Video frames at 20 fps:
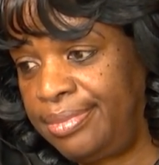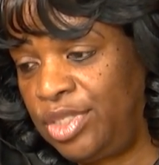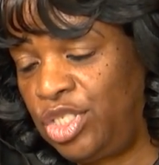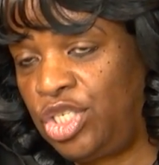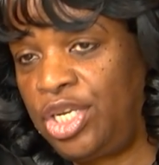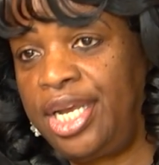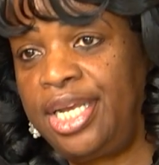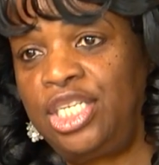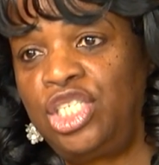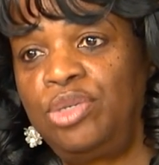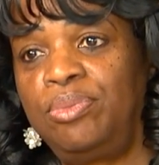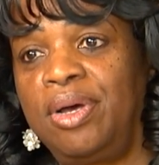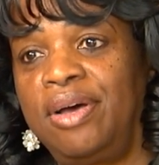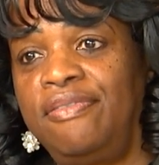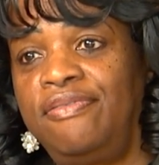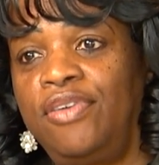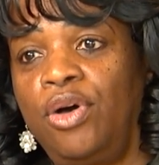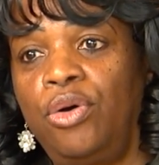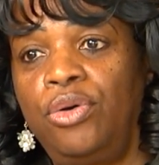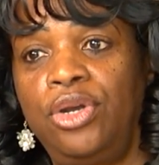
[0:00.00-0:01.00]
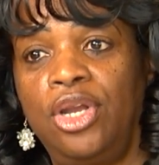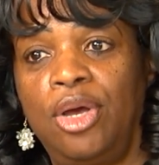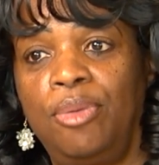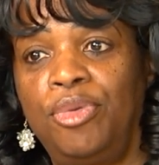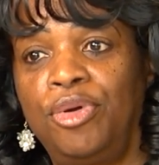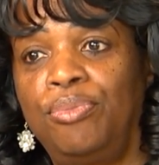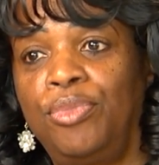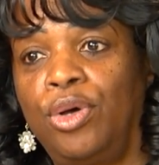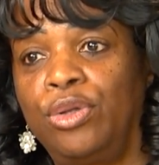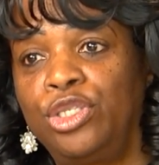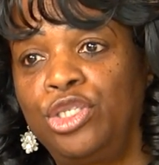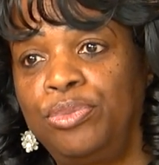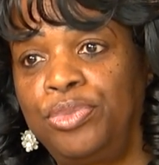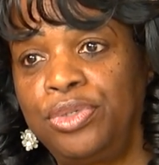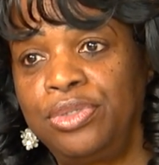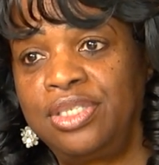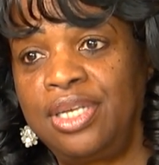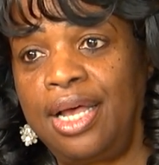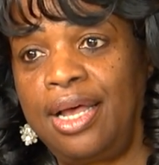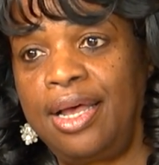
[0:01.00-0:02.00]
changing my phone number
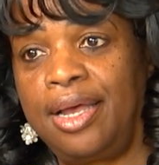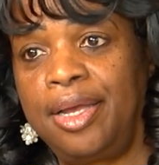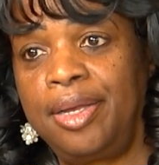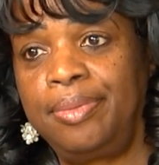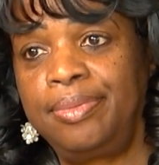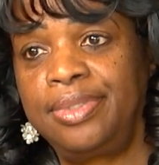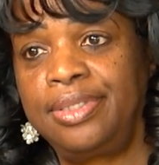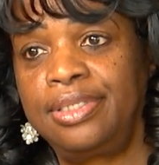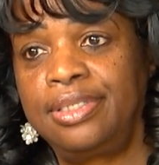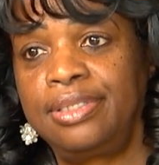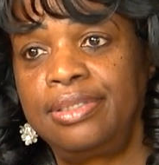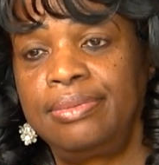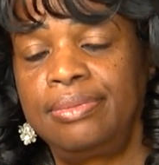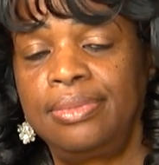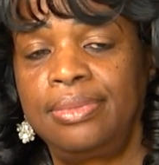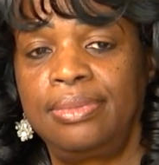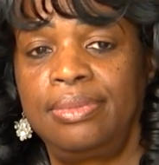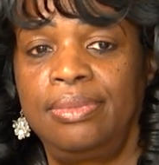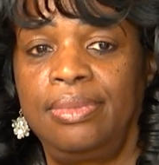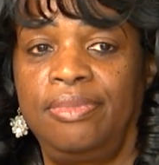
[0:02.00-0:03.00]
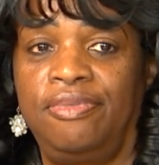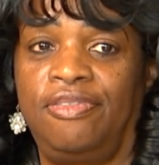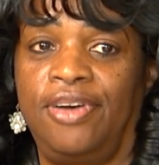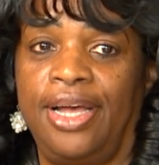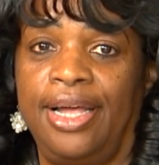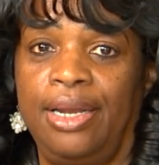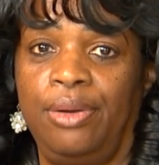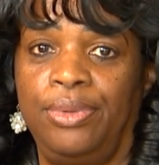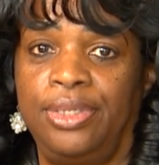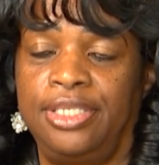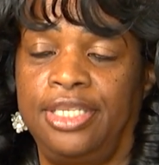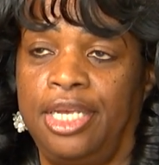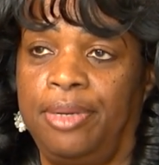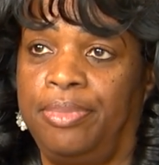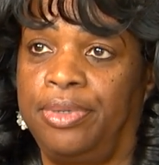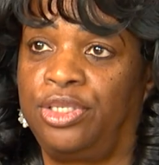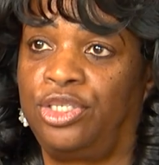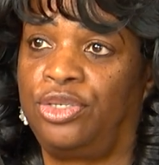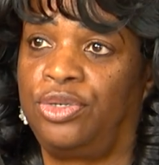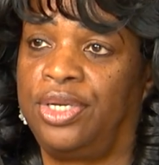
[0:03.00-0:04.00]
multiple times. Finally was
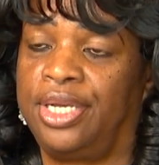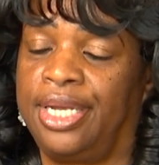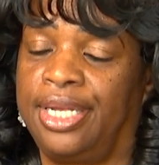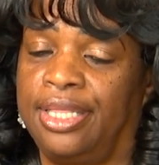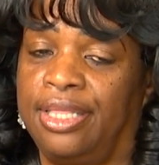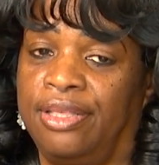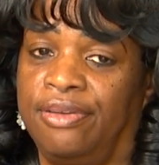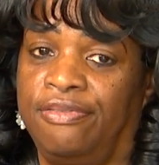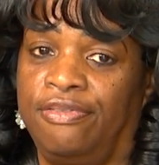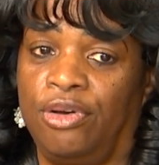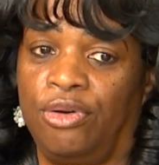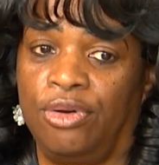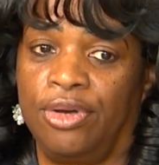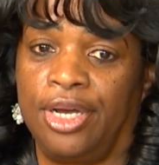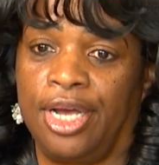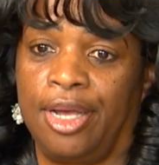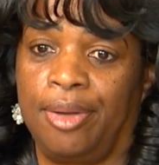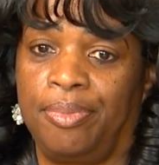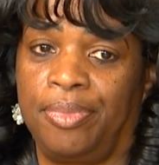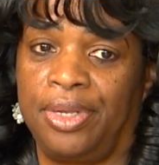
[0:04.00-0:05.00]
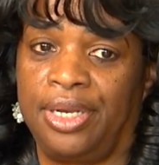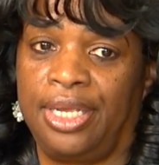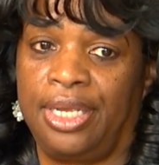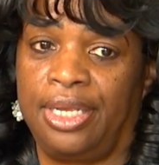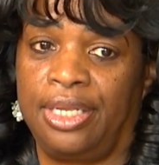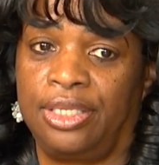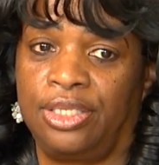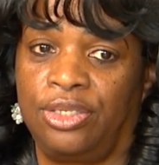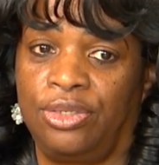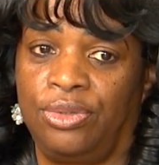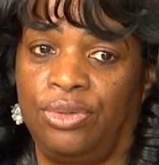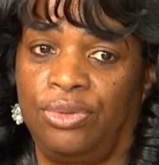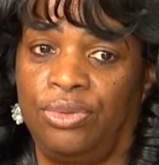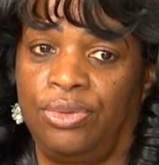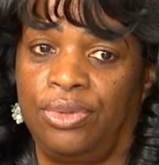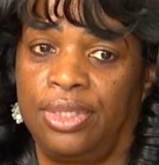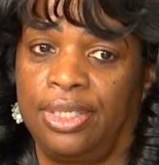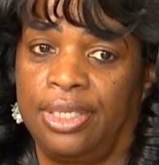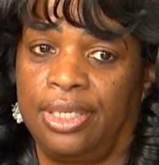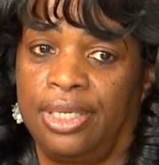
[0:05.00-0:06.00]
able to get the phone company to
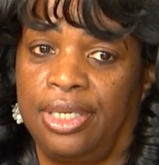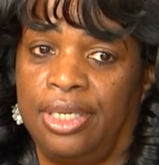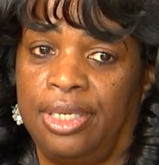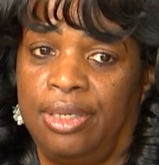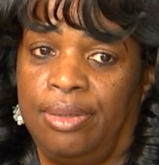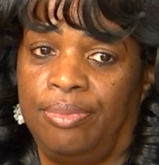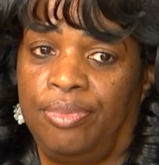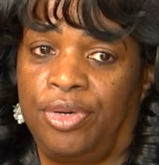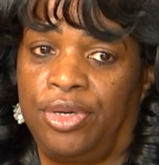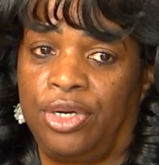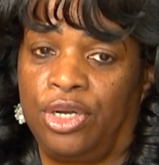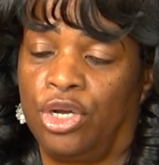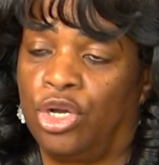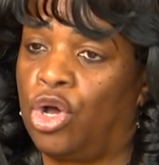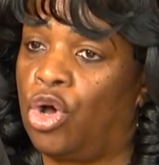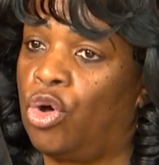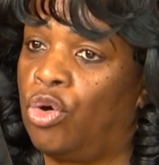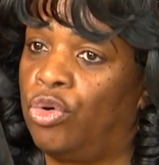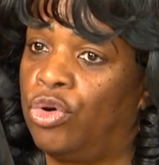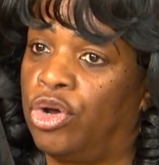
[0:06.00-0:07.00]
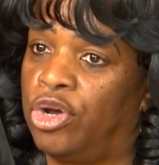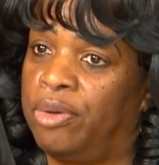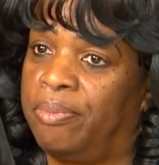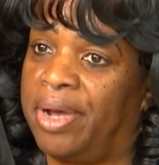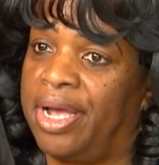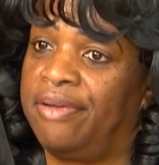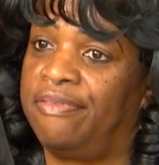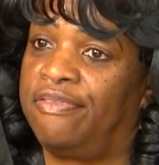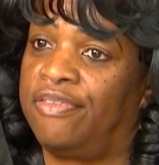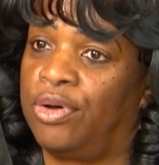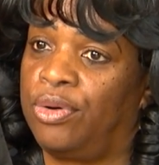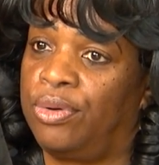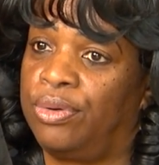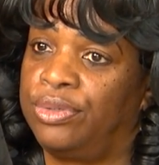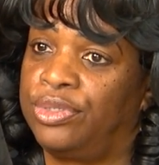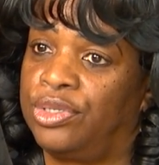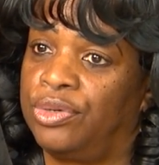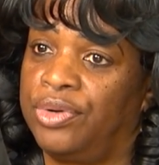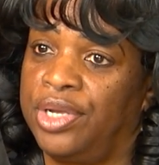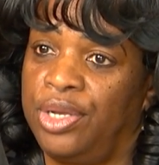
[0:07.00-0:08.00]
put a code on my
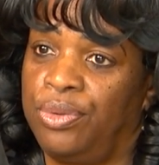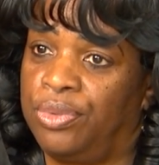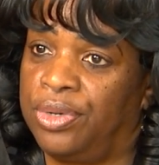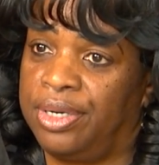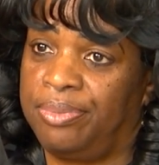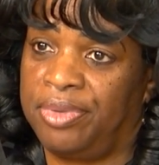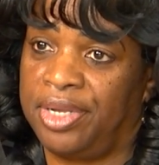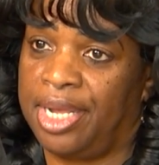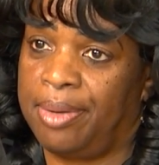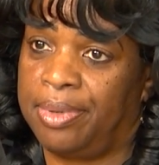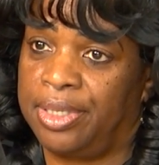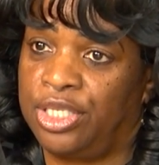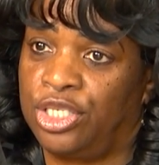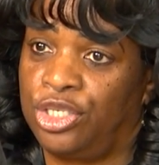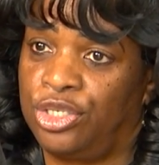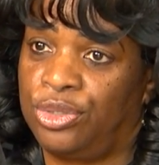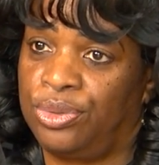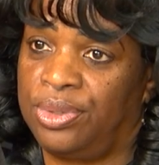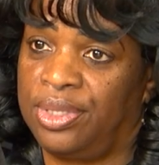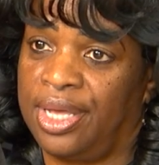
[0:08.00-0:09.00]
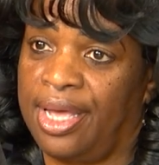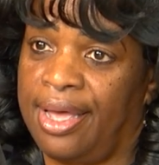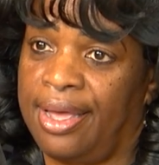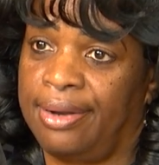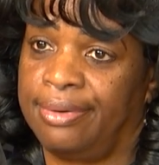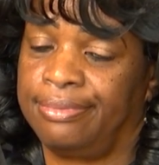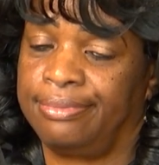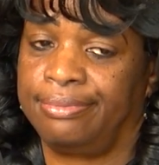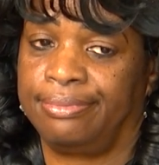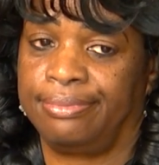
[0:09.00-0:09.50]
phone so he wouldn't be able to do that.